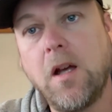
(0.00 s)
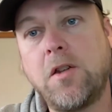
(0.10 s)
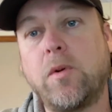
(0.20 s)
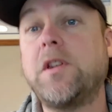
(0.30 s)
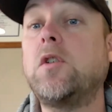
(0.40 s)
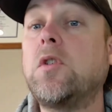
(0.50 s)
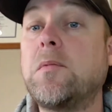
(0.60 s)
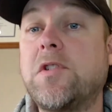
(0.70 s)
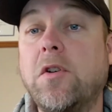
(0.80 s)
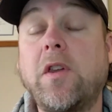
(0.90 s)
So I did all the
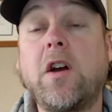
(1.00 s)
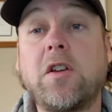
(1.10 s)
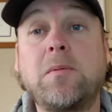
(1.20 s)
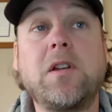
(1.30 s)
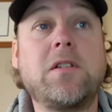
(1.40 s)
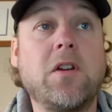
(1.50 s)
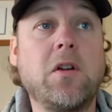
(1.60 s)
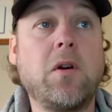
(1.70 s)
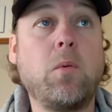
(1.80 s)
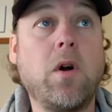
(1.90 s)
material they asked me to
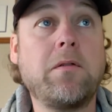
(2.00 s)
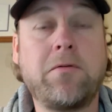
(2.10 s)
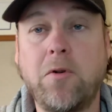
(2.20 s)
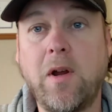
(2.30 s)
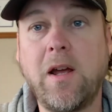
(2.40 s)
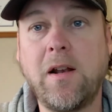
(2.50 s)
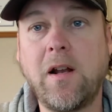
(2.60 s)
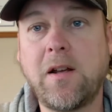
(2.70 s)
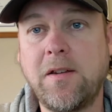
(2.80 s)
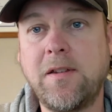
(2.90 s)
do. I worked through it. And
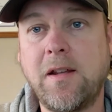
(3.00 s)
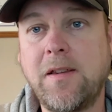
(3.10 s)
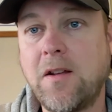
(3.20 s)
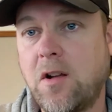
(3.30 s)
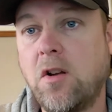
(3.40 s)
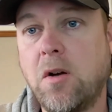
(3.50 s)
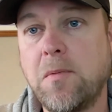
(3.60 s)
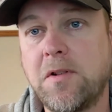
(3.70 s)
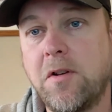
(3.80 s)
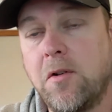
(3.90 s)
like I said, there's a lot of
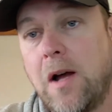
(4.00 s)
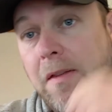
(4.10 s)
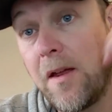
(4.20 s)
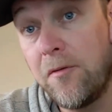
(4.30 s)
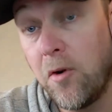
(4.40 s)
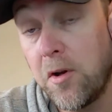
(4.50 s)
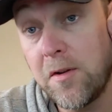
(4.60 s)
material out there for you.